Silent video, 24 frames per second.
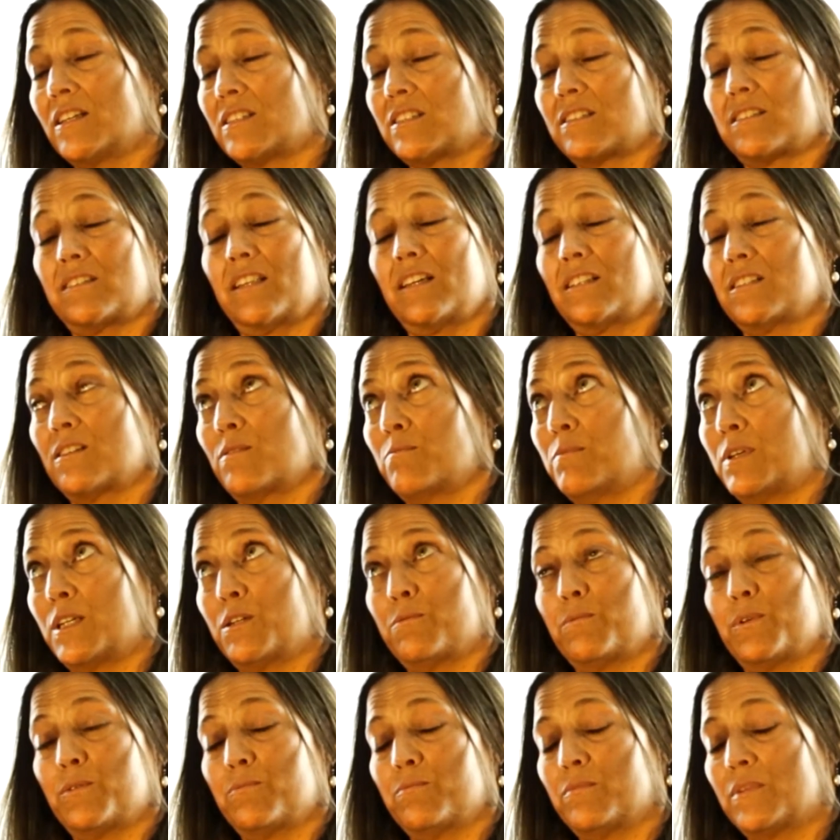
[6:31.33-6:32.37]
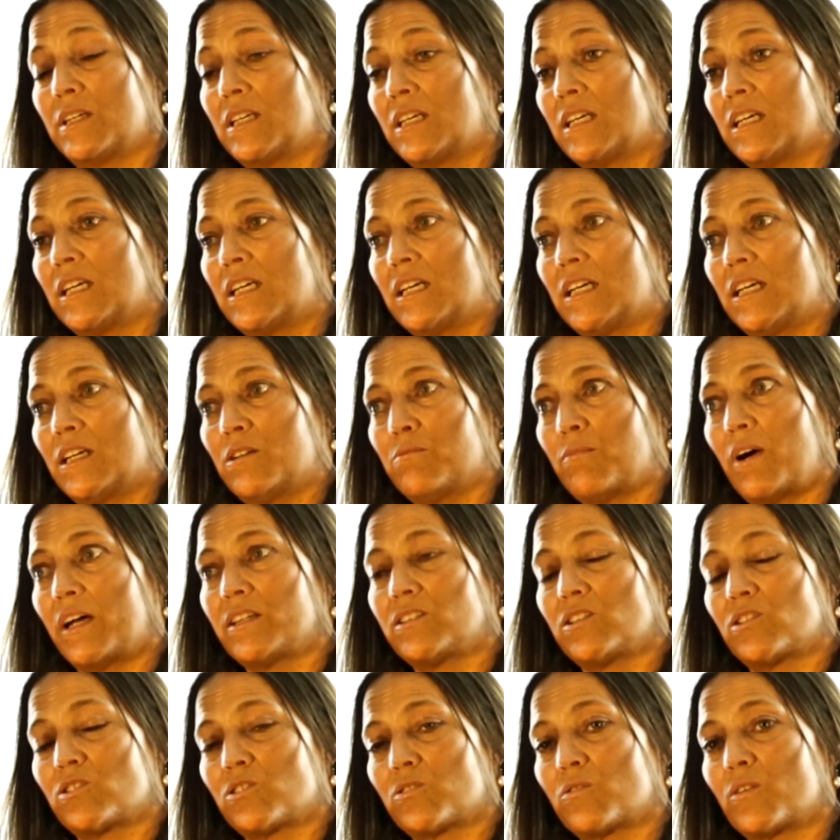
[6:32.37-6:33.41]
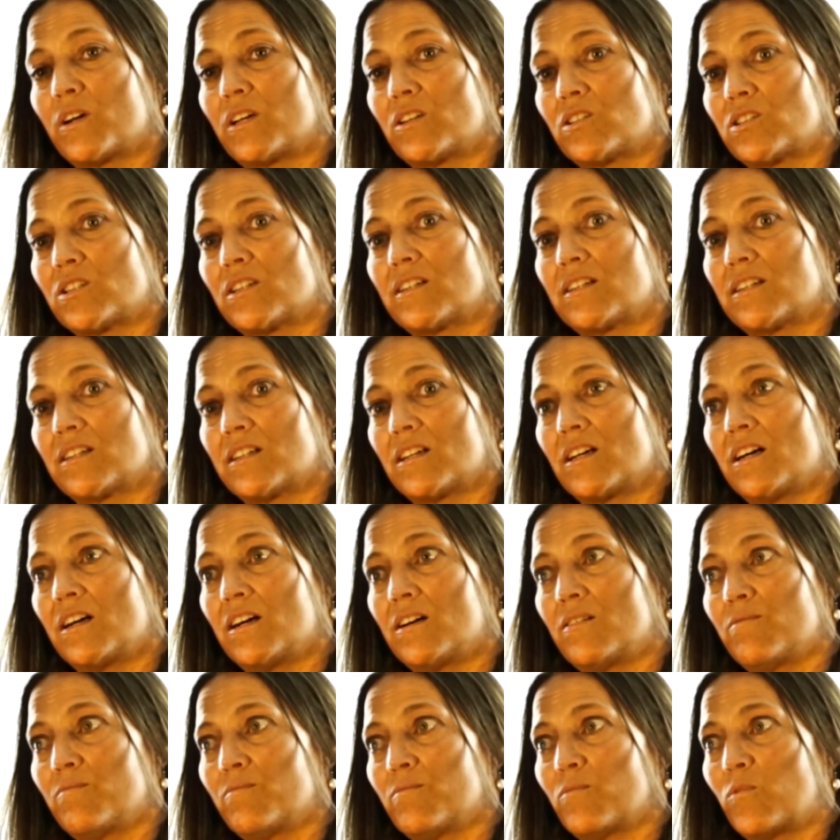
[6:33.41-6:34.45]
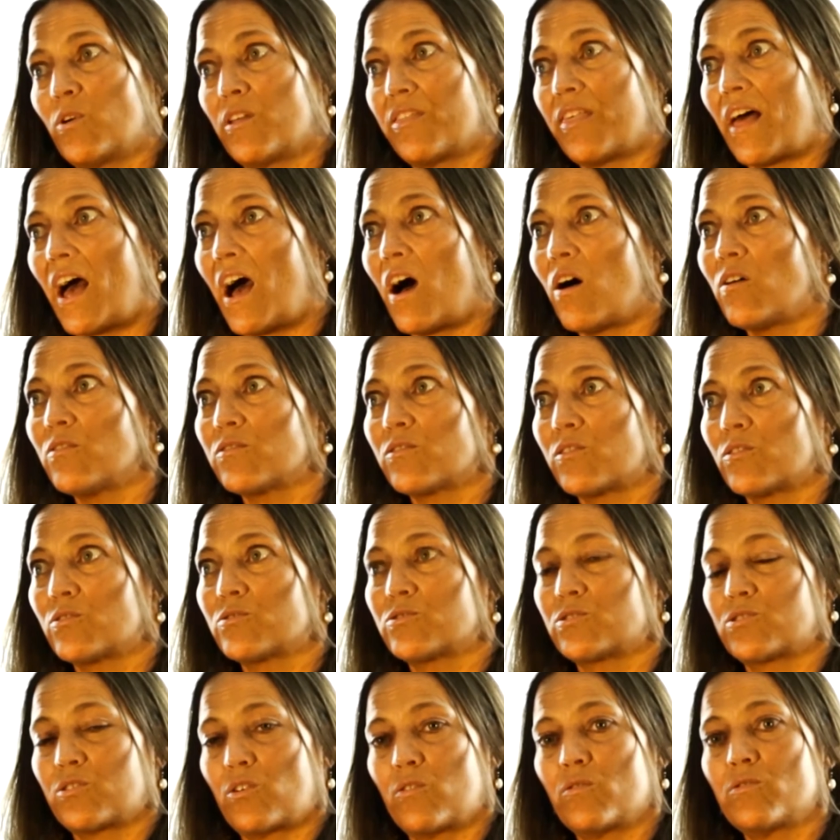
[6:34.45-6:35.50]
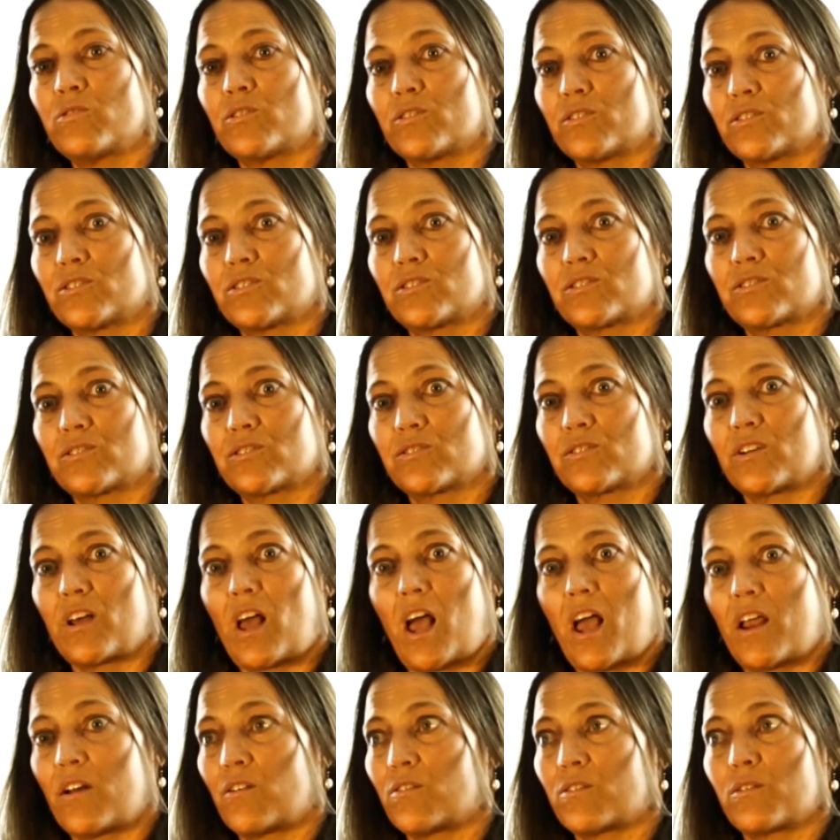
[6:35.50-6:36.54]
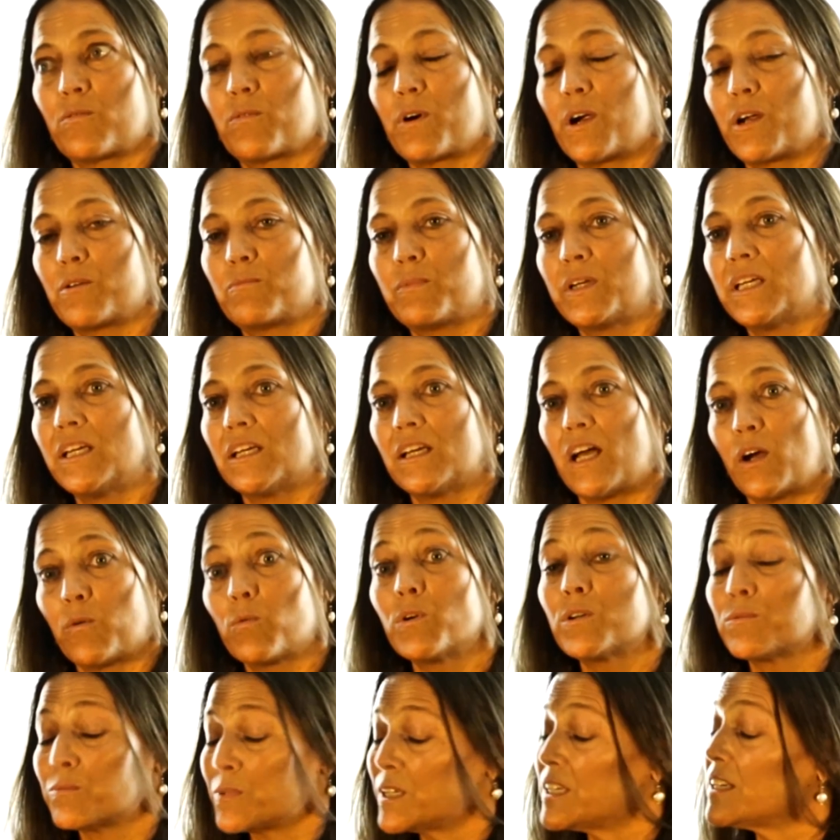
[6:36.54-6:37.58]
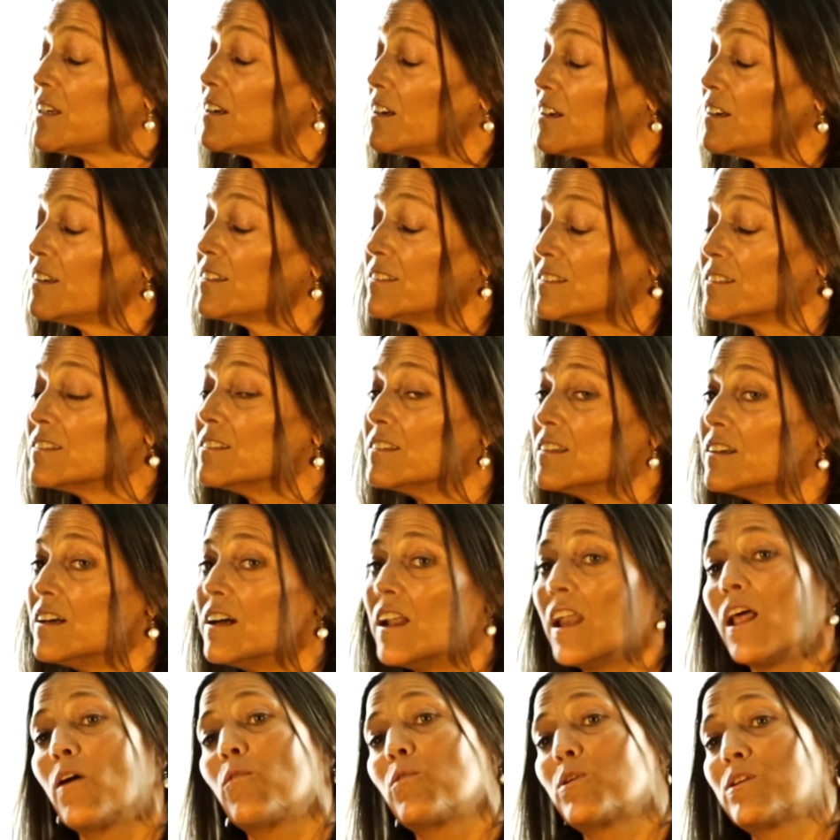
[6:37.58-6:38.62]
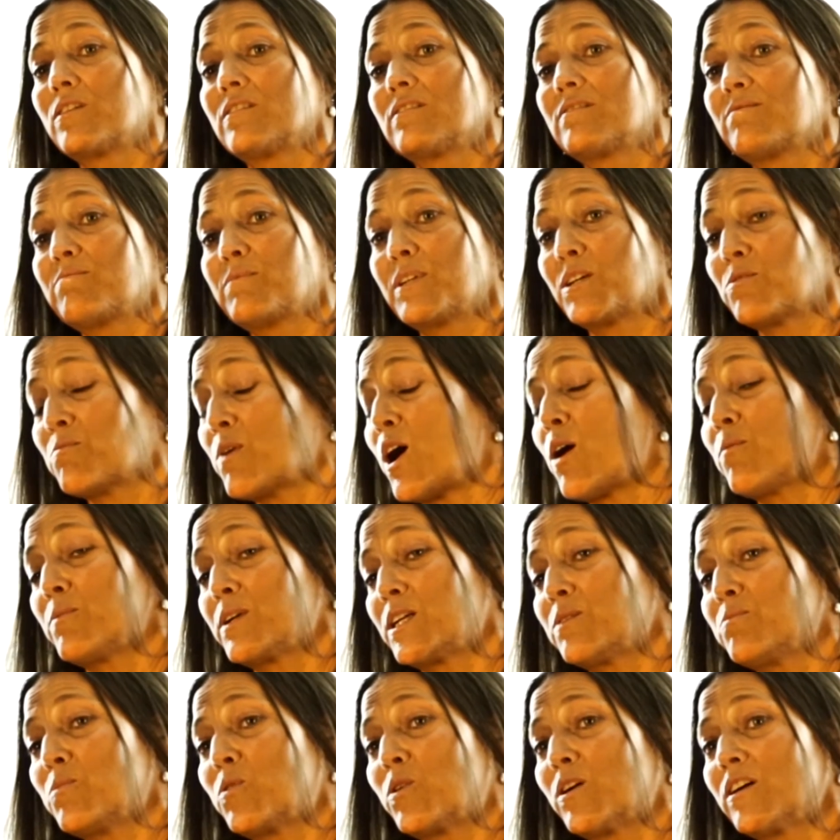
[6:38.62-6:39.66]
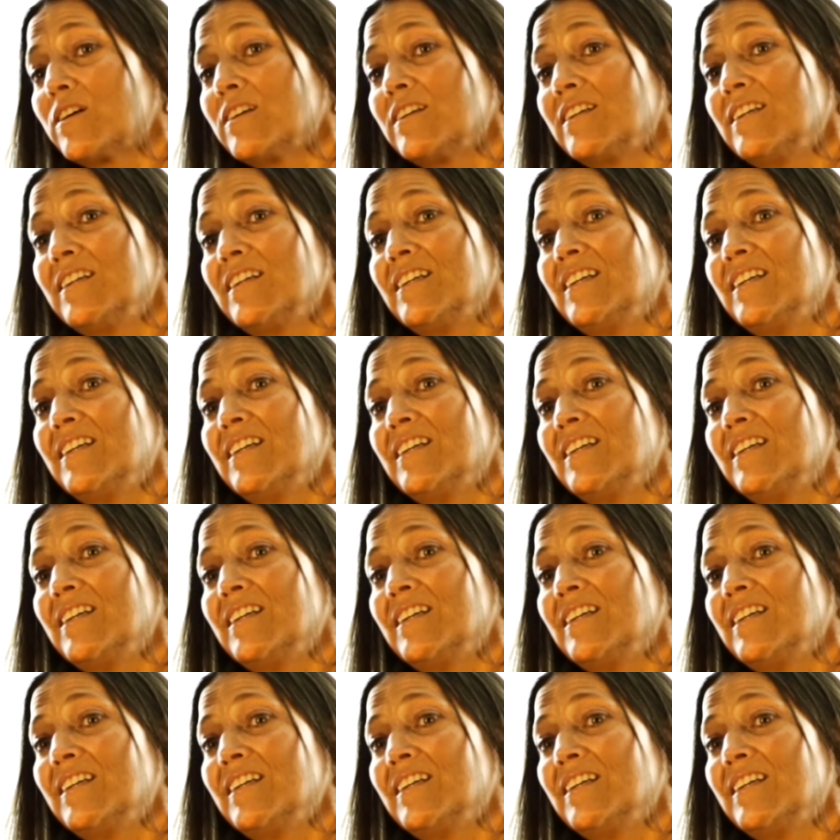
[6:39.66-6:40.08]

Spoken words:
That's a minimum in my situation. Without those donors, I don't know where I'd be. I wouldn't be here, and I wouldn't be a mom anymore.